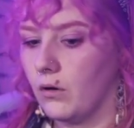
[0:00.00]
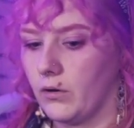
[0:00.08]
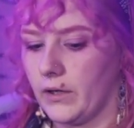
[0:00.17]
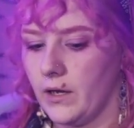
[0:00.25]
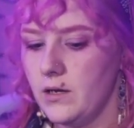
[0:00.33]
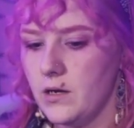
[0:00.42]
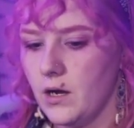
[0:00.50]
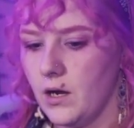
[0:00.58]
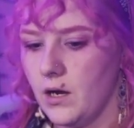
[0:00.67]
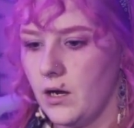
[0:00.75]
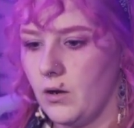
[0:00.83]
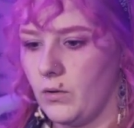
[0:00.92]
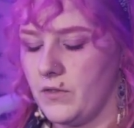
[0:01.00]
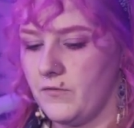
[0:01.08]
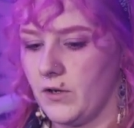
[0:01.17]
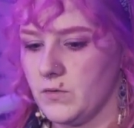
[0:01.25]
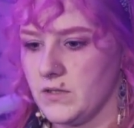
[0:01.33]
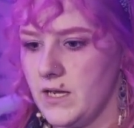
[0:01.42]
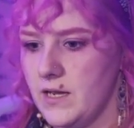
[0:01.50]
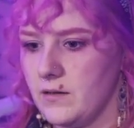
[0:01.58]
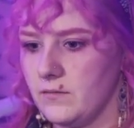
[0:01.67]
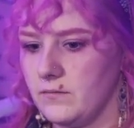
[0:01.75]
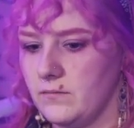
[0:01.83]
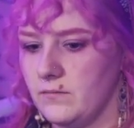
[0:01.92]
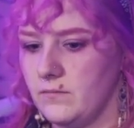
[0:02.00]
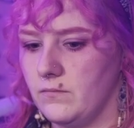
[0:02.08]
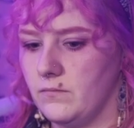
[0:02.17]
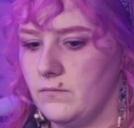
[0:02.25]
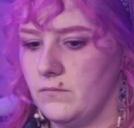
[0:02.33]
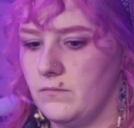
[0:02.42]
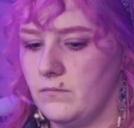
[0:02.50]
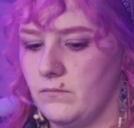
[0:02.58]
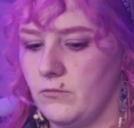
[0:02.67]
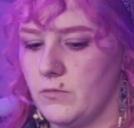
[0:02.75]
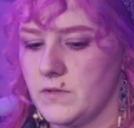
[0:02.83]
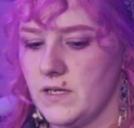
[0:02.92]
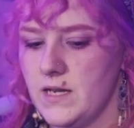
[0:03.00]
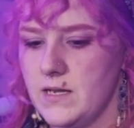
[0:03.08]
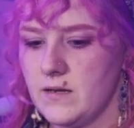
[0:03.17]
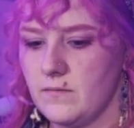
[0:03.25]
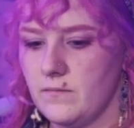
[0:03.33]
Okay, uh, what the fuck was that? What was that?